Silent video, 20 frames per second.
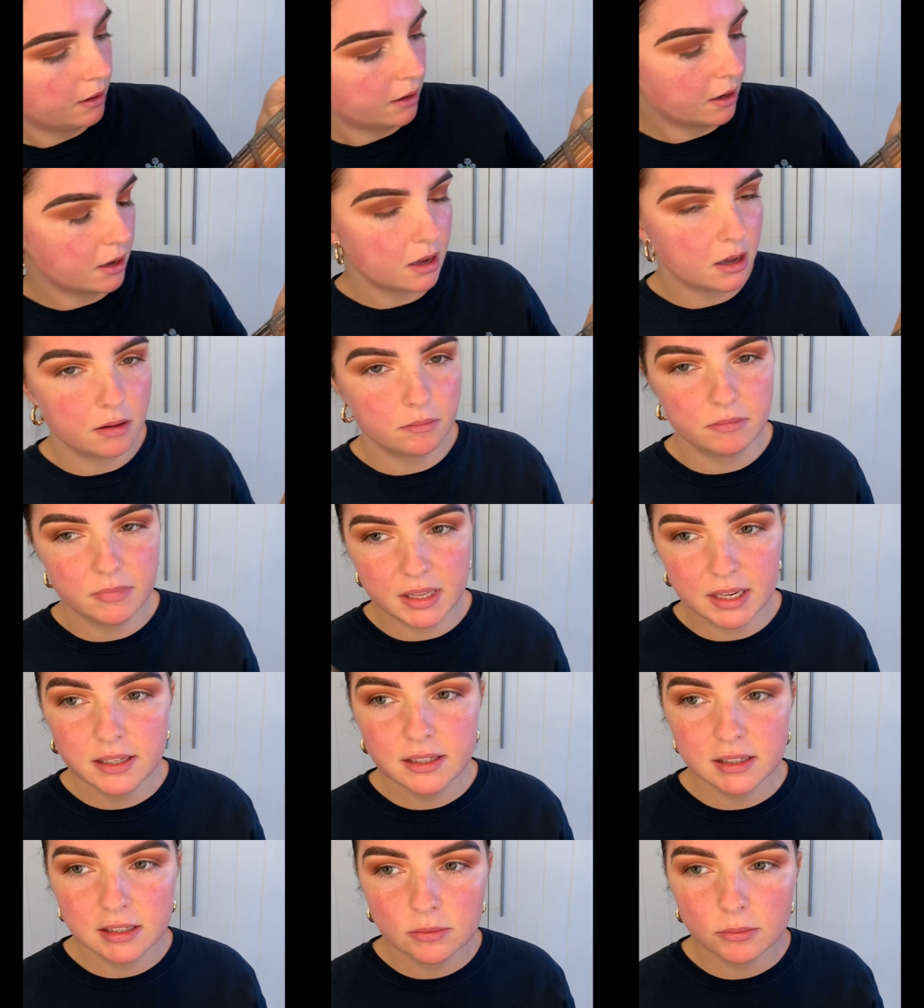
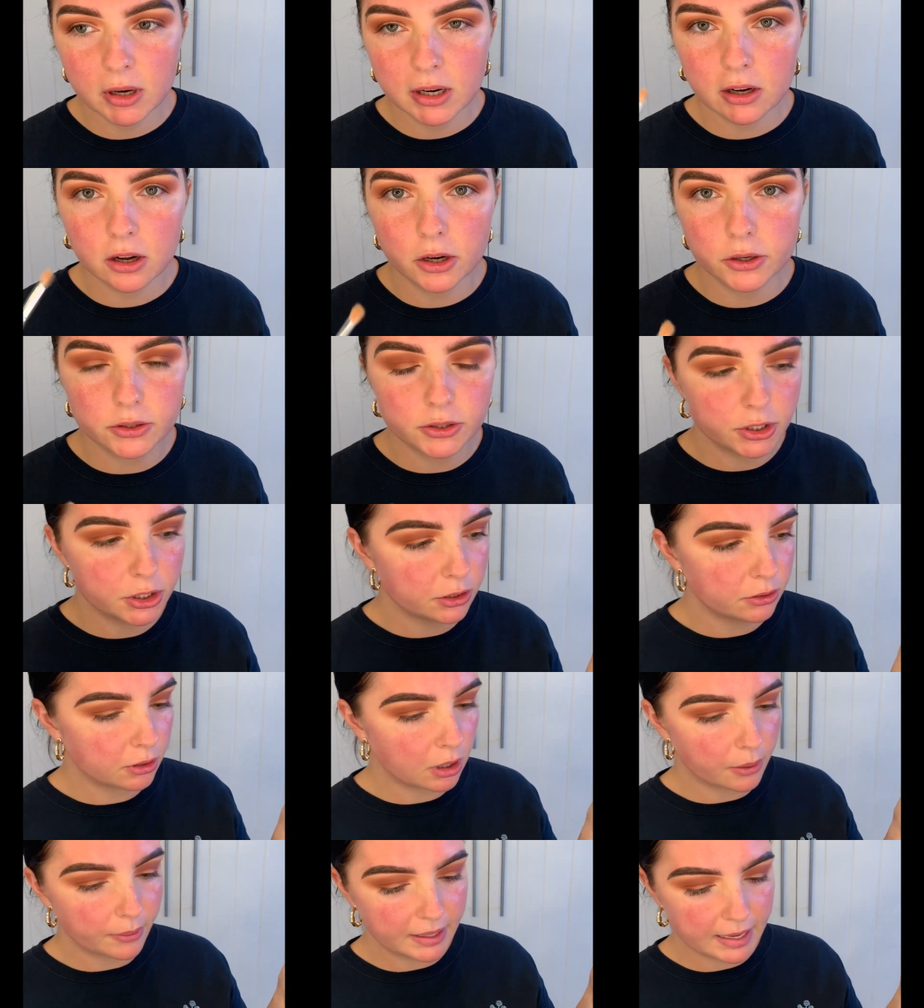This is my go-to
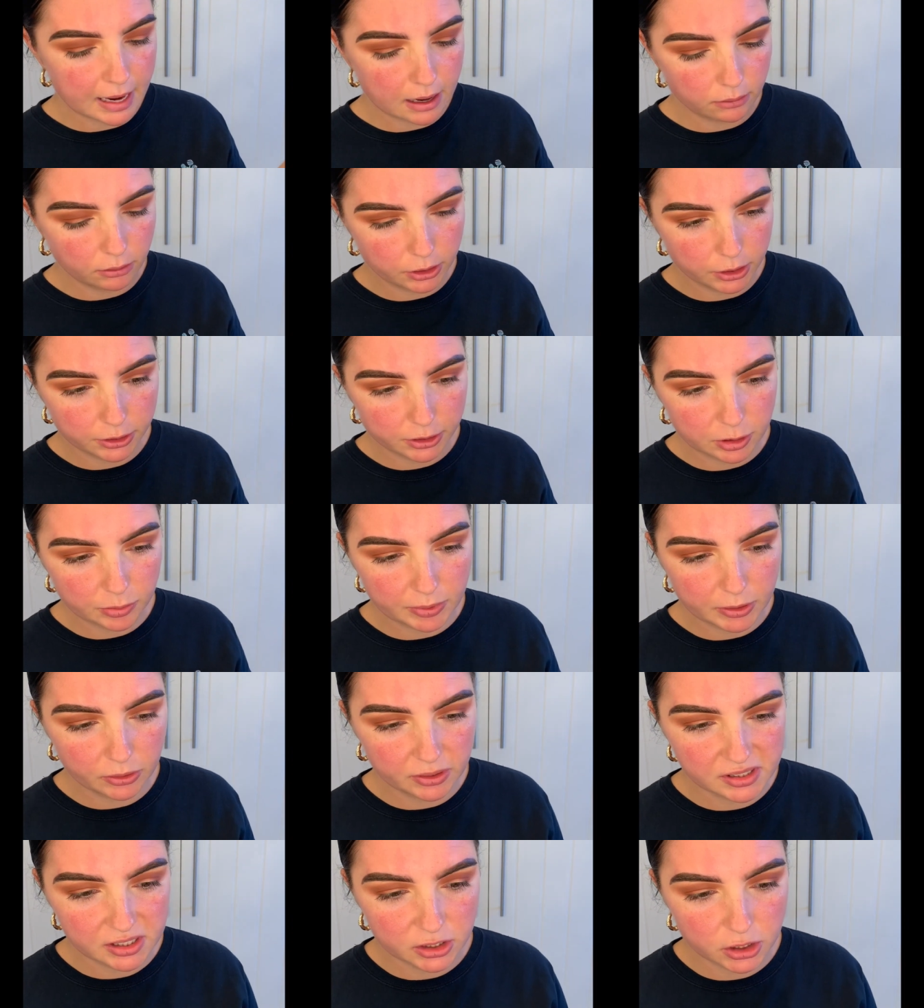going out look. To be
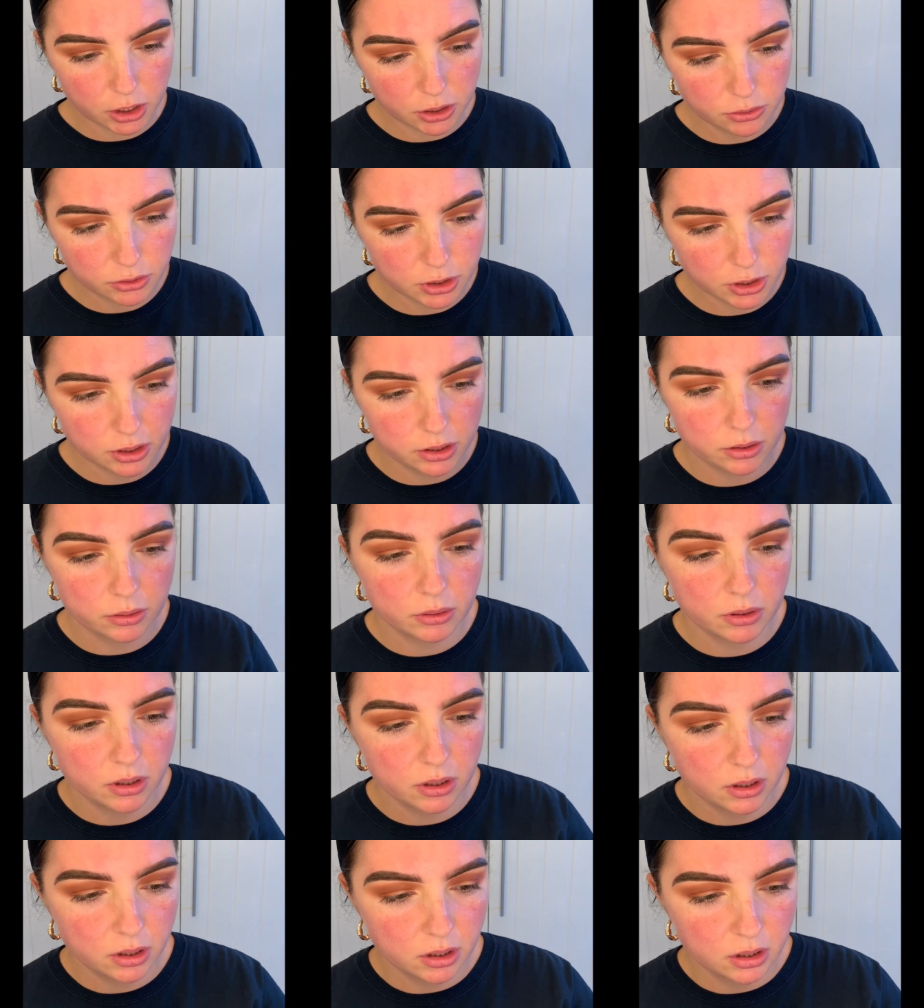honest, I don't do
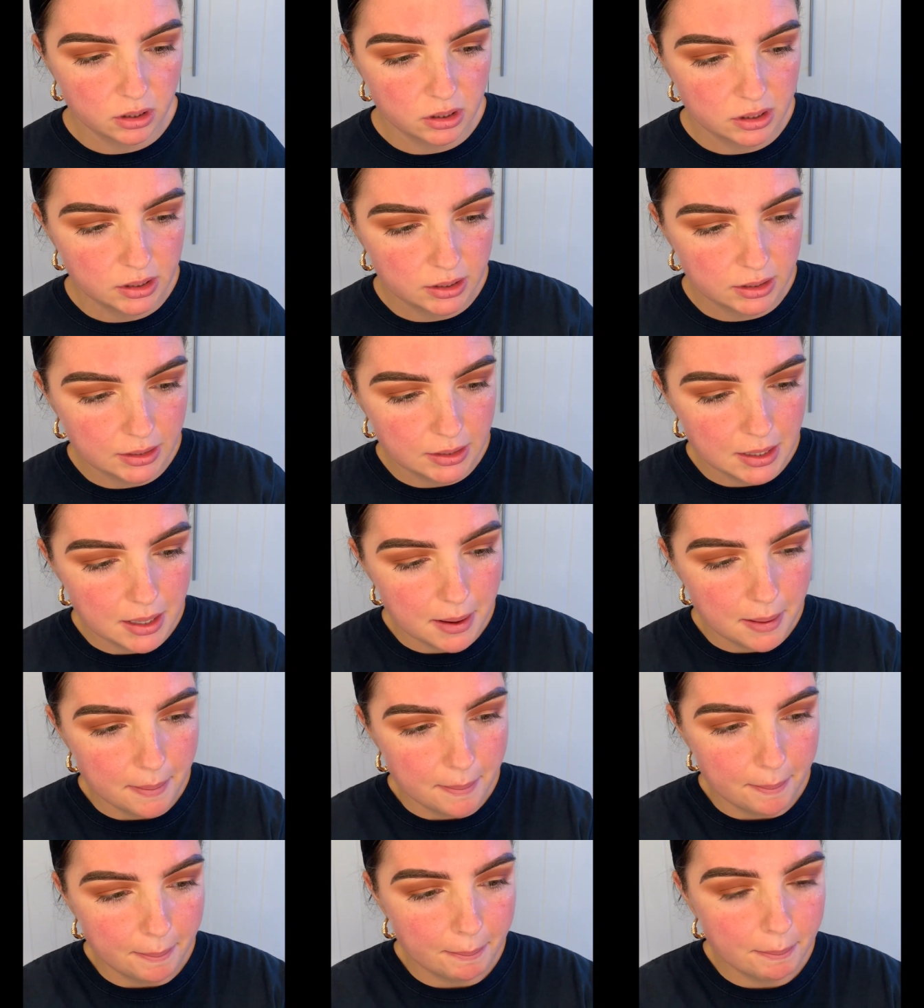
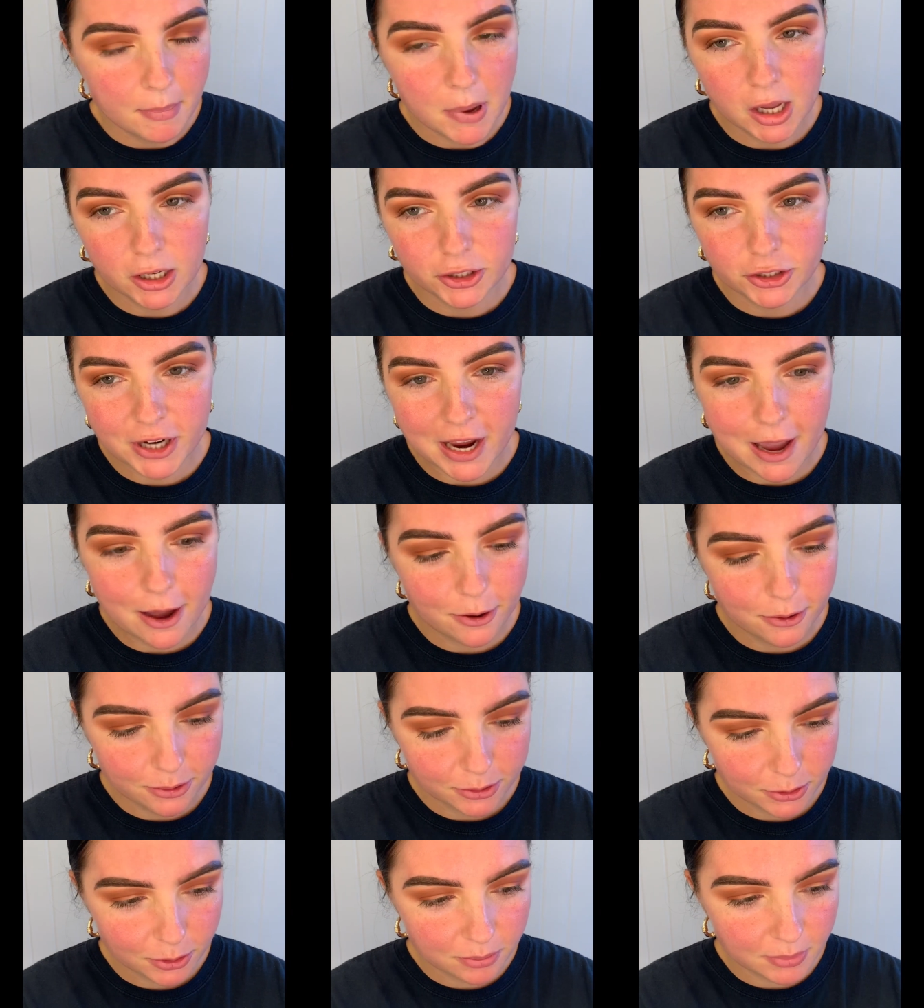much
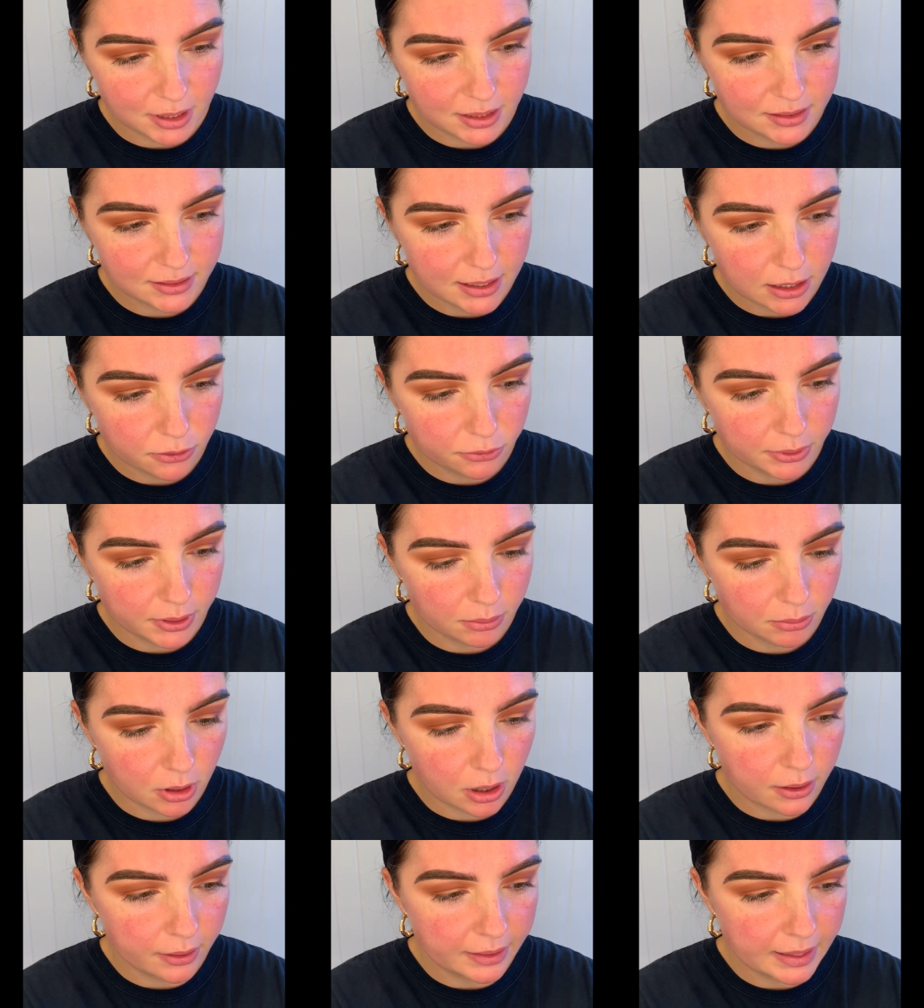else on myself when I'm
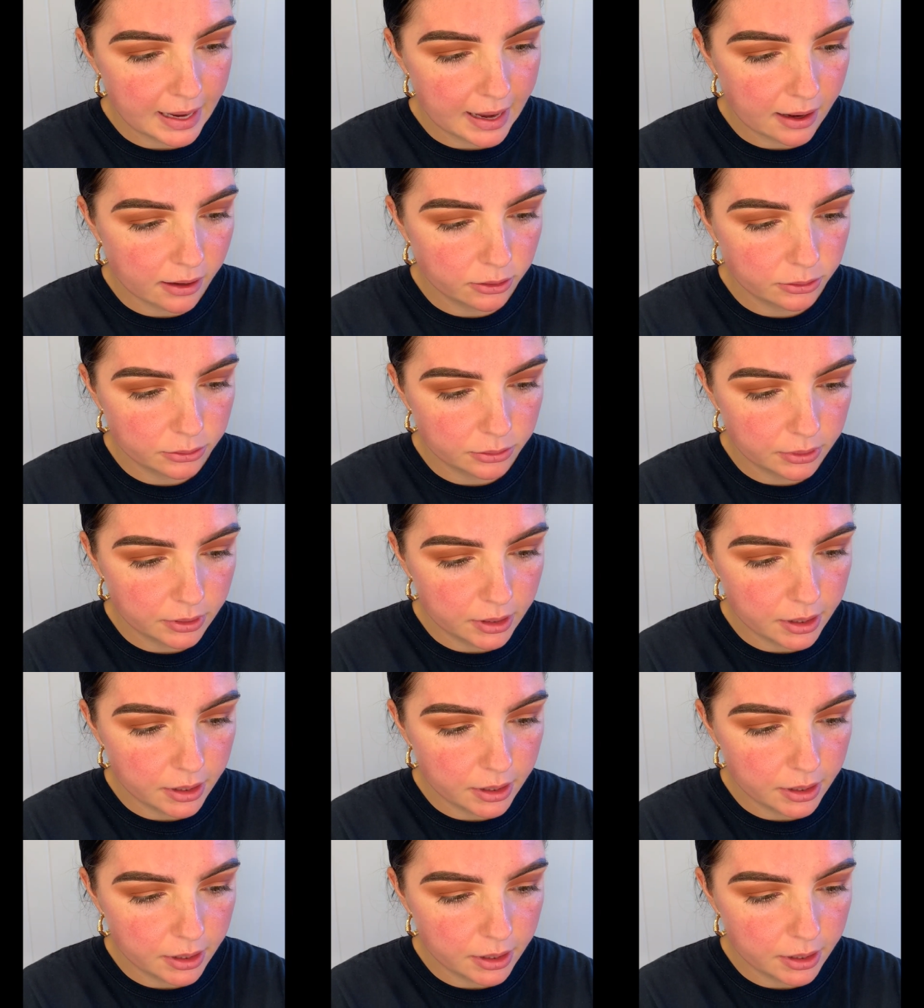going out,